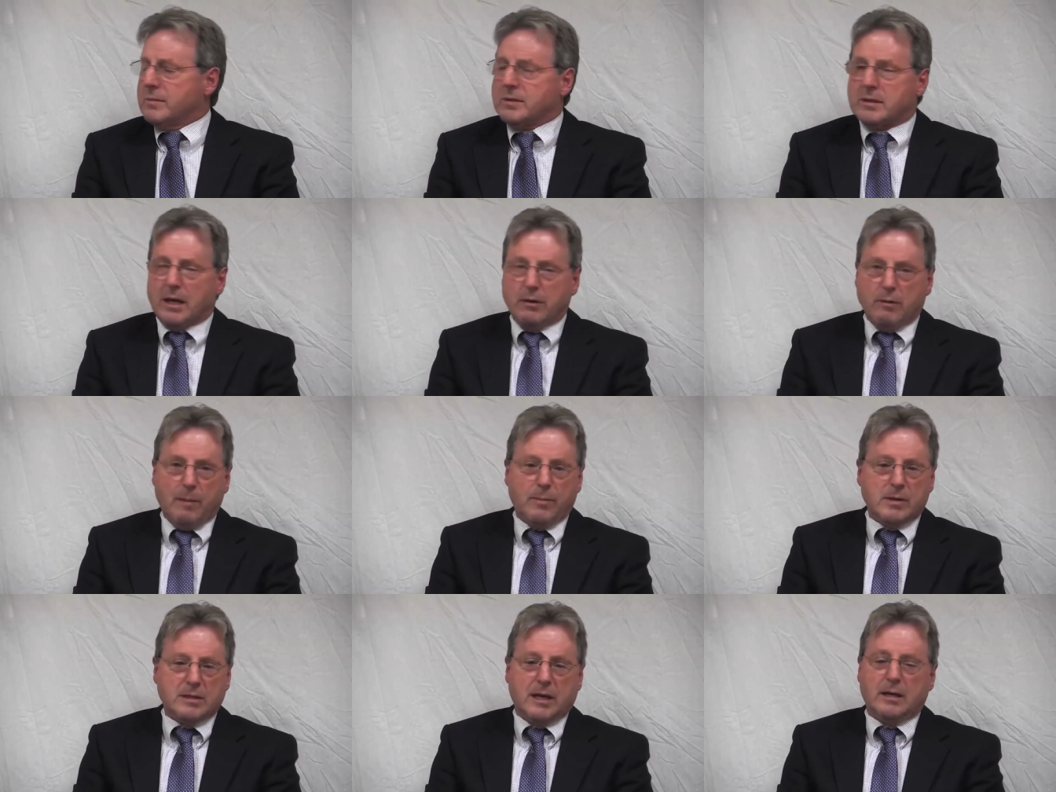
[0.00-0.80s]
state
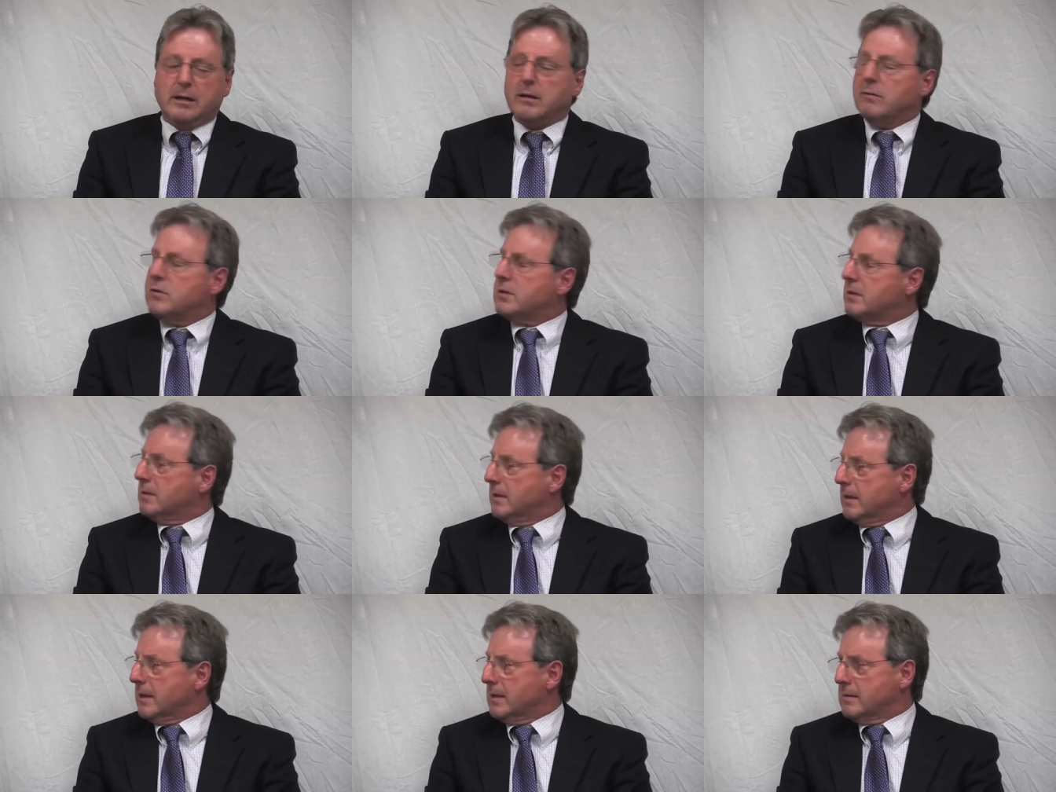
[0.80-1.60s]
representatives,
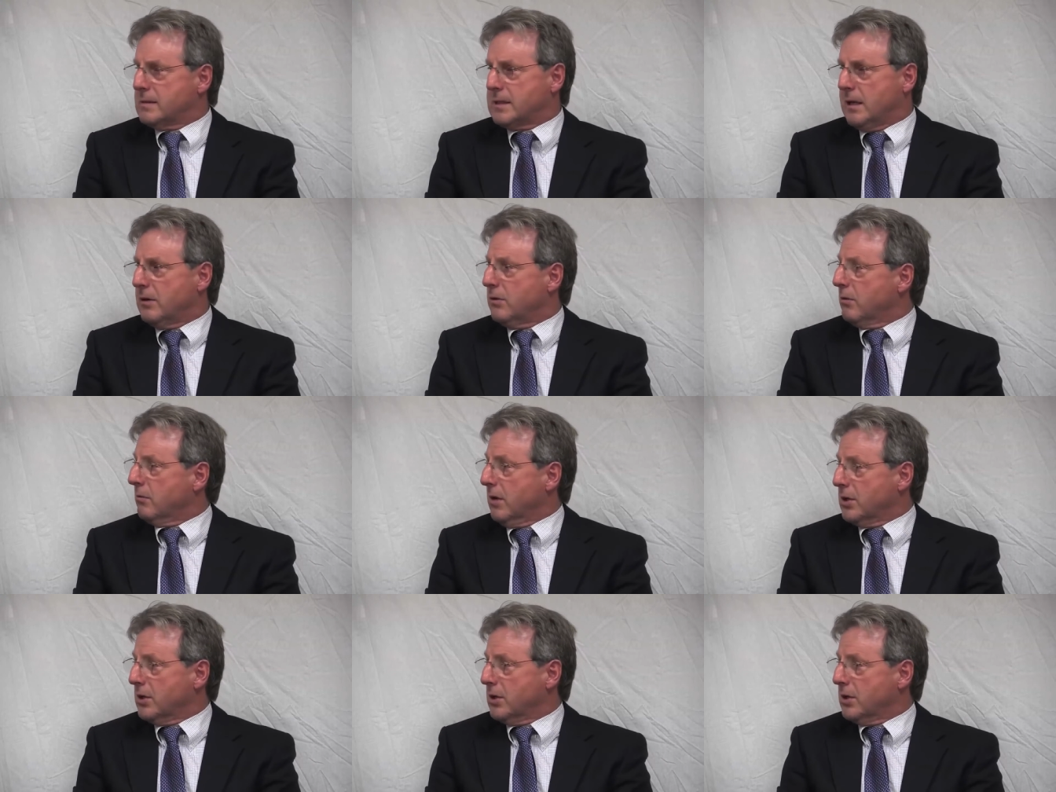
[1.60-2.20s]
Senator